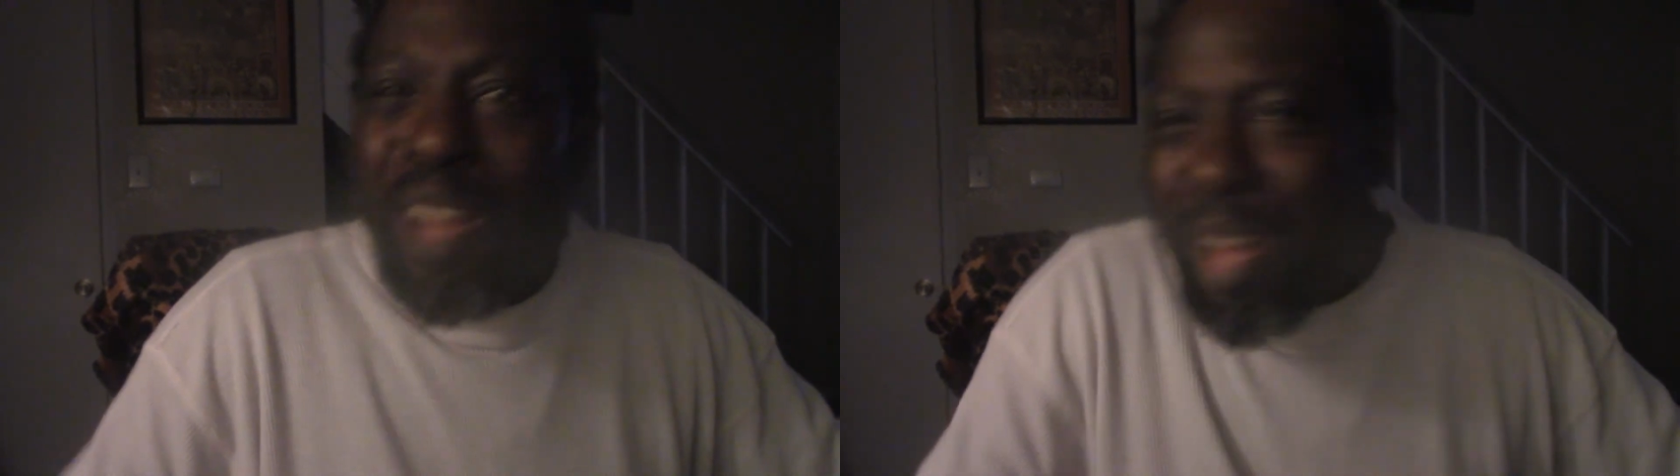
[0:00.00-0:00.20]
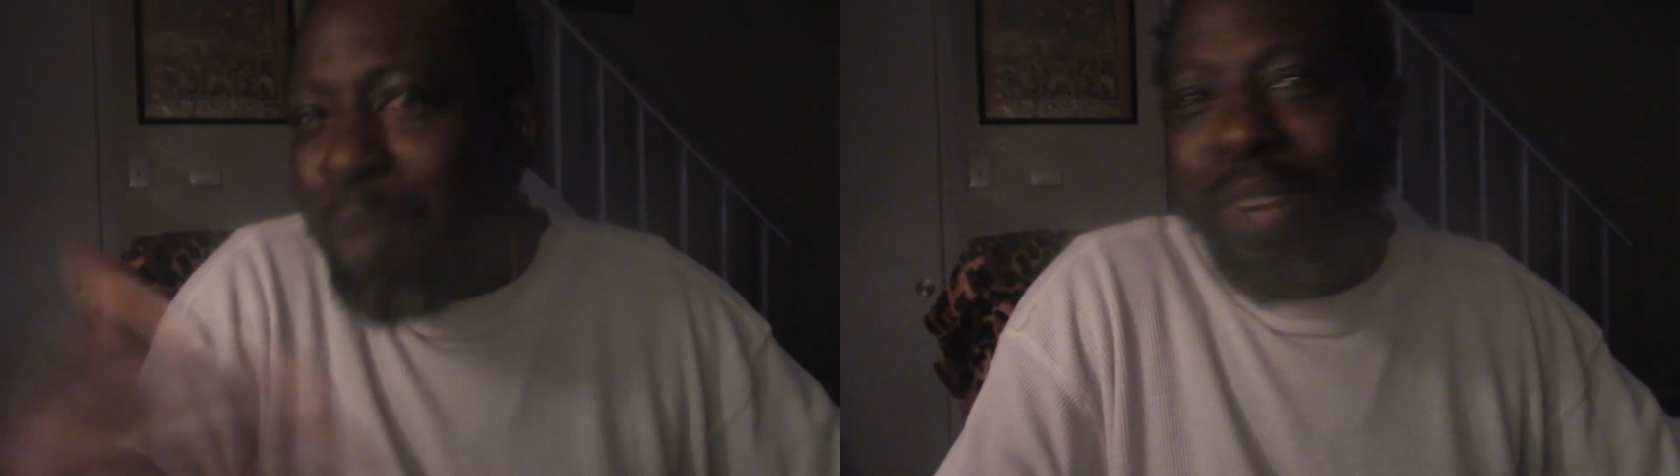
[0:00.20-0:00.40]

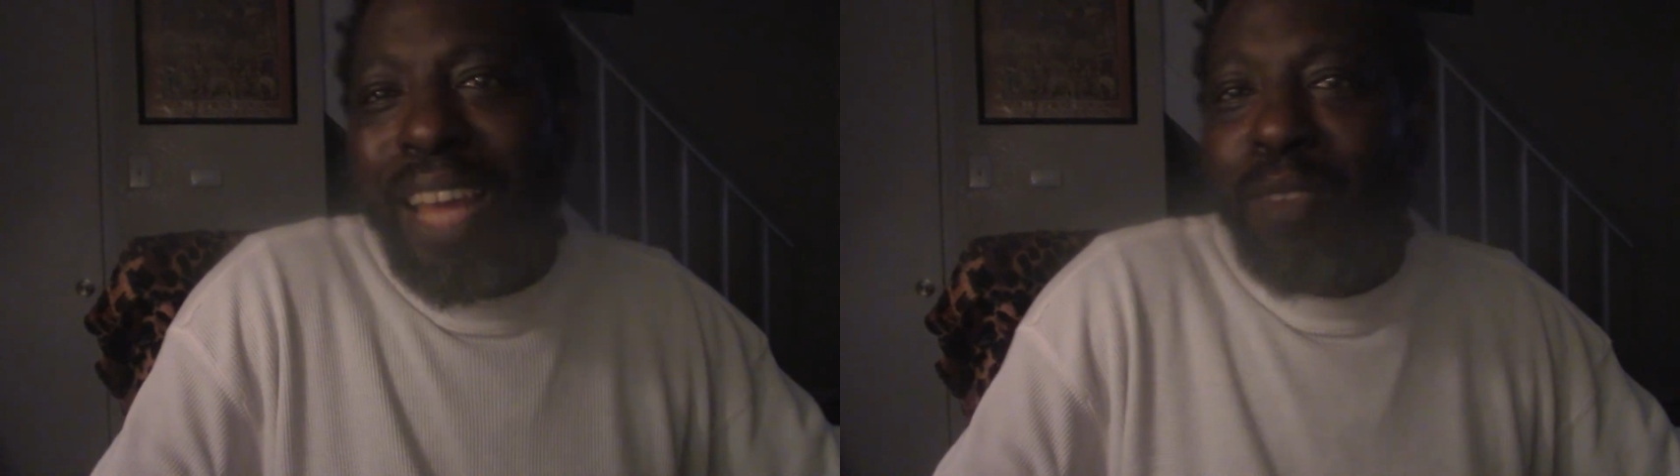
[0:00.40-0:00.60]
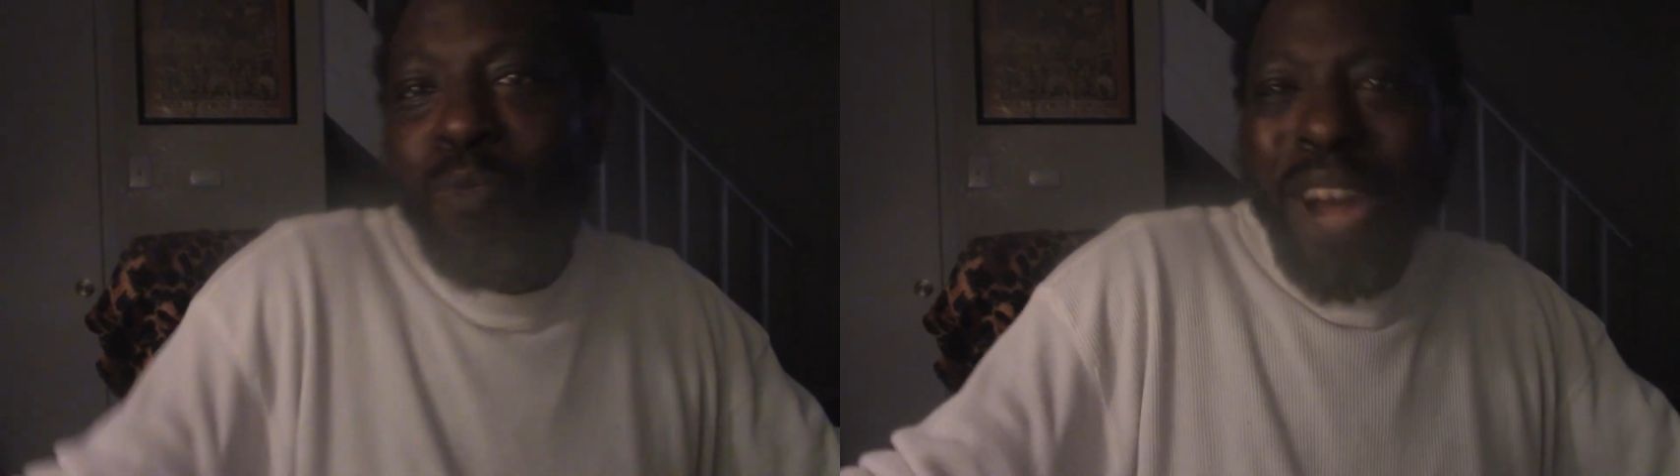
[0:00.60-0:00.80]
I'm
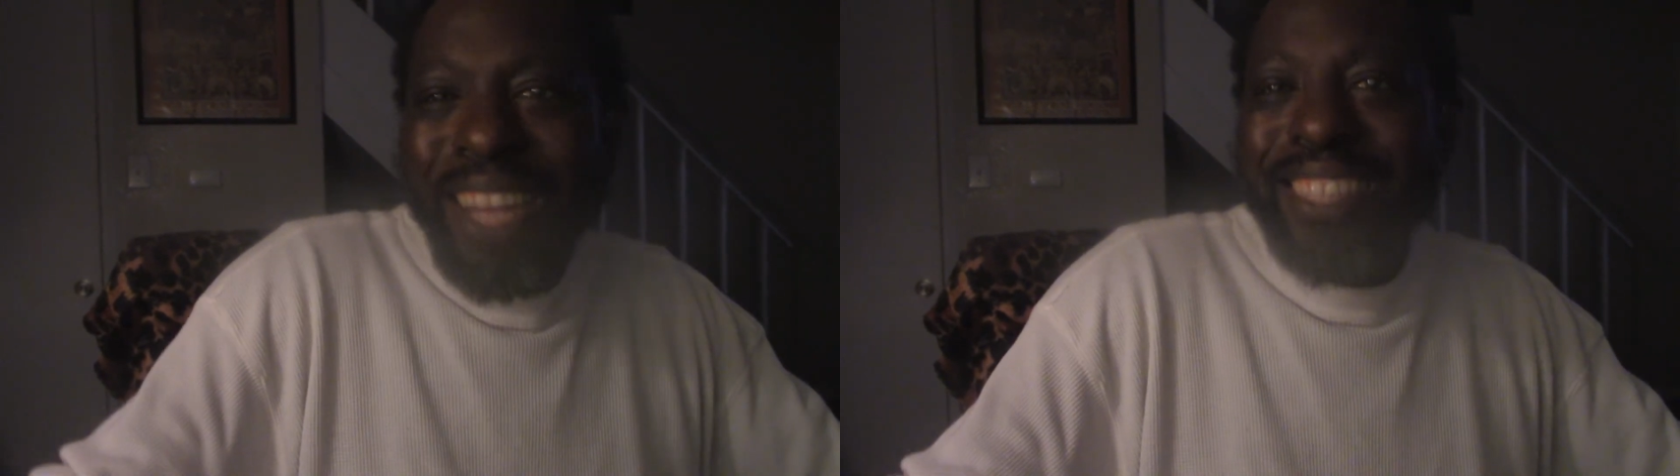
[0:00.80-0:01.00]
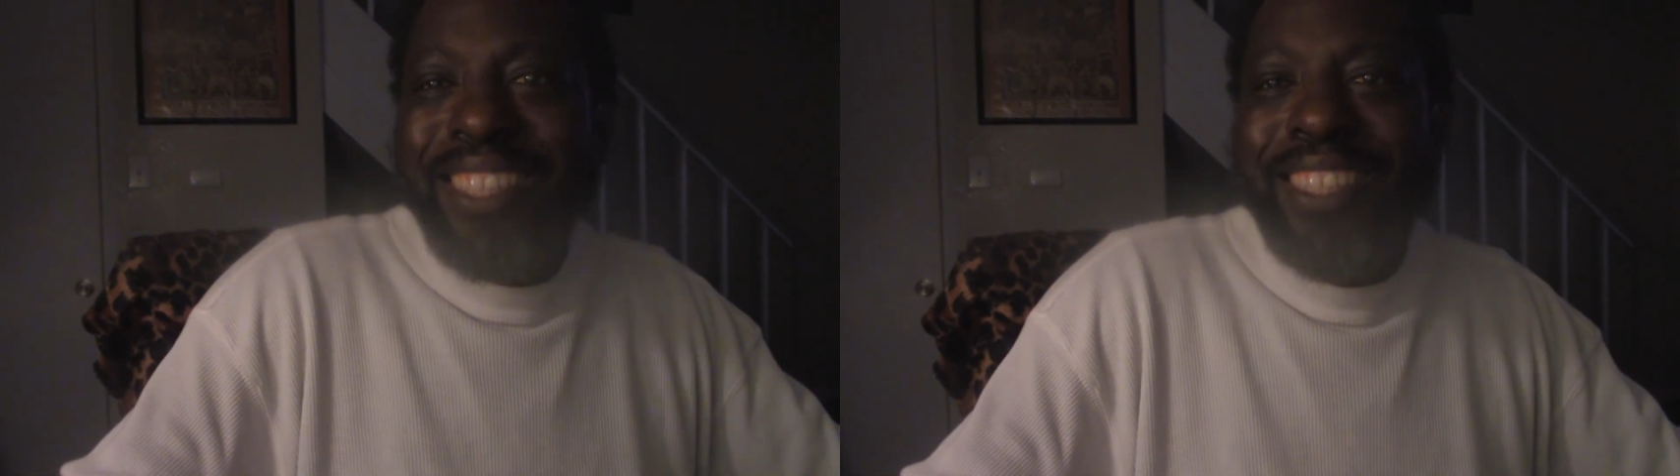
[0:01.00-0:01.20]
like,
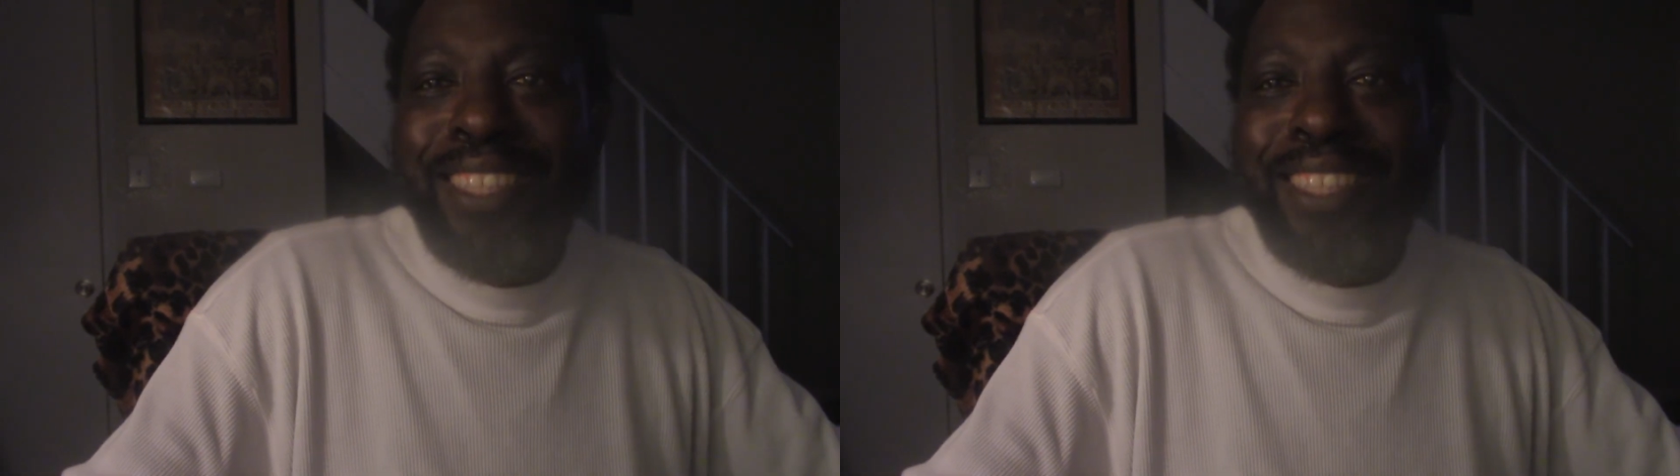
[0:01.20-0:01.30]
what?